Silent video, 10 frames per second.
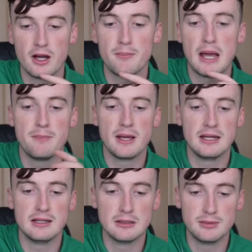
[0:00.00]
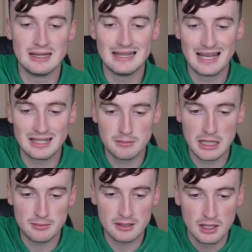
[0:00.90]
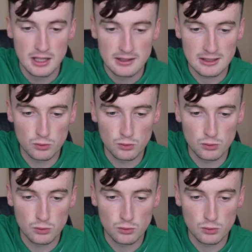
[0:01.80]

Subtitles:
Pepe a little bit leggy maybe, that's